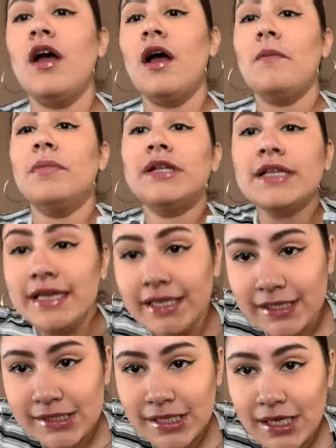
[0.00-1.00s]

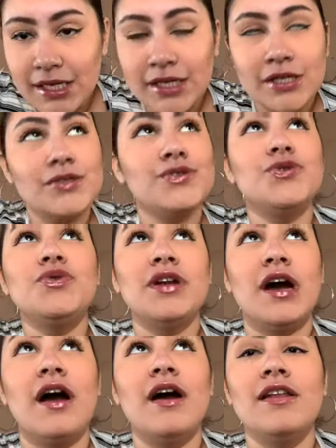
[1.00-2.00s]
please do
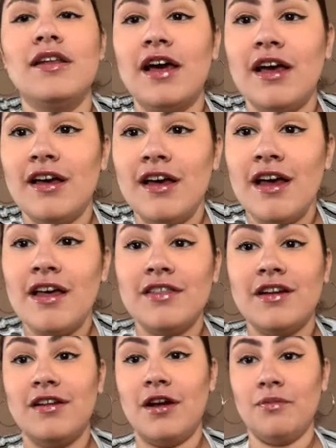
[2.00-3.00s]
not let the
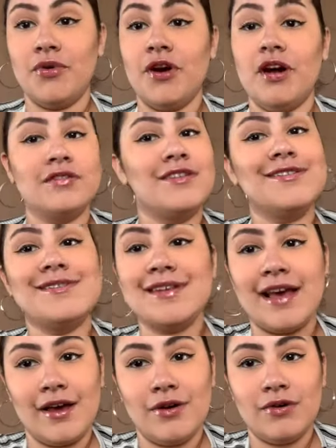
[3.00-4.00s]
number on the
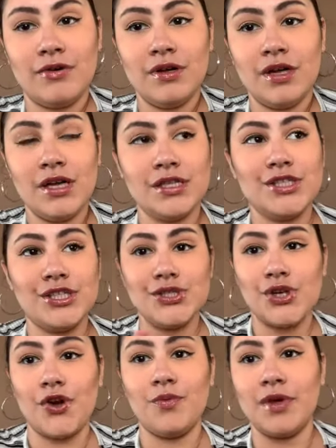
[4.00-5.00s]
scale
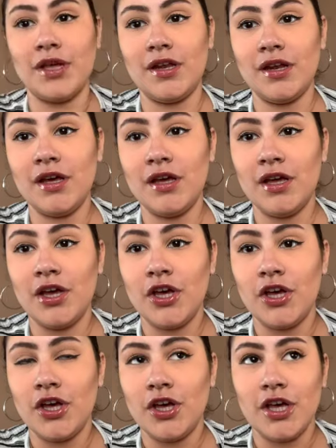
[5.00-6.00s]
determine
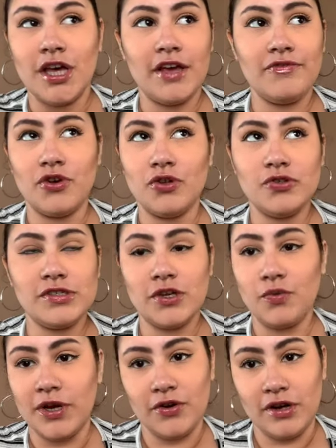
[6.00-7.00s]
if you're losing
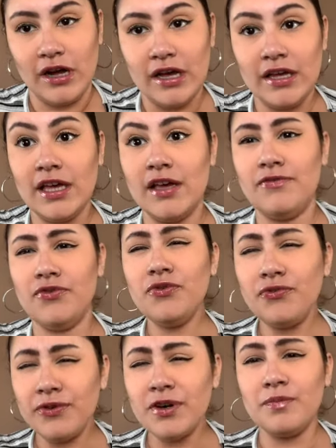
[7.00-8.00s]
weight or not. If you
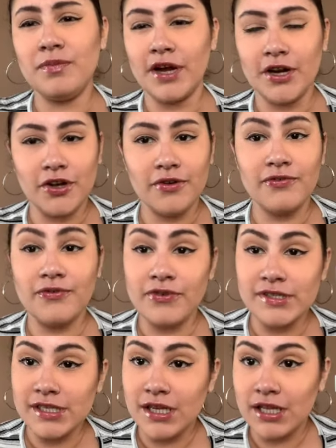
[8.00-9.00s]
feel better
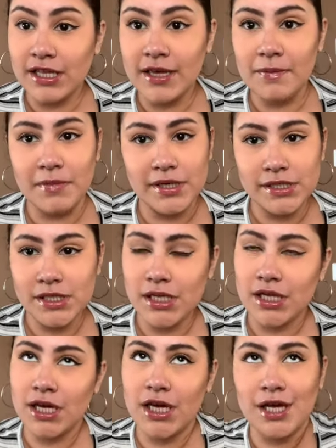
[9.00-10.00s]
physically,
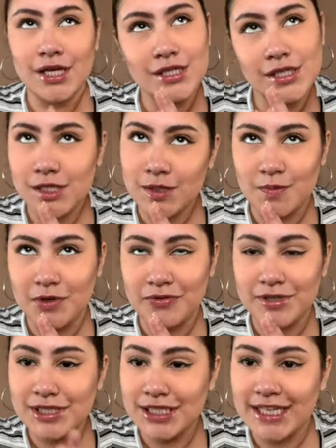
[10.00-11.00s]
mentally,
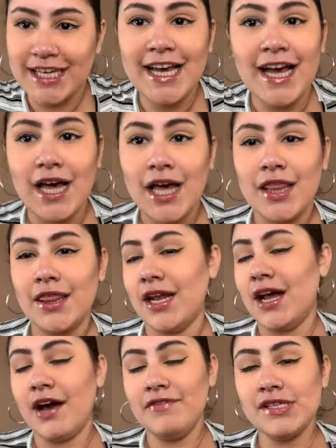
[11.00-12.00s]
spiritually, then
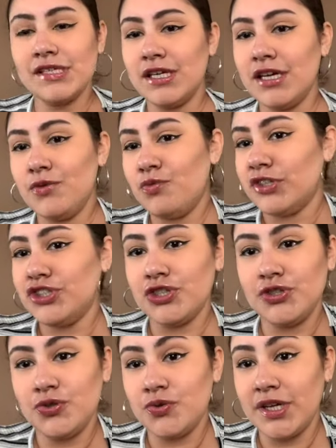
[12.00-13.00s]
obviously what you're
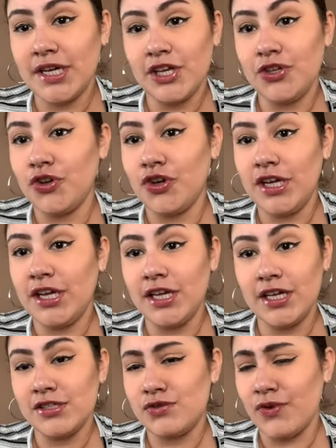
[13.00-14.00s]
doing and you're
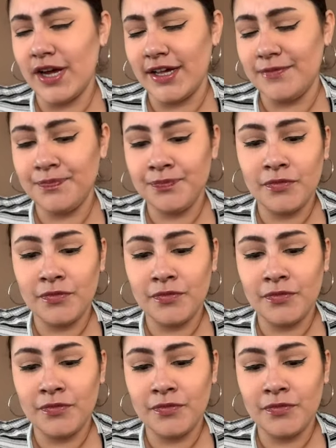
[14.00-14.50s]
eating is right.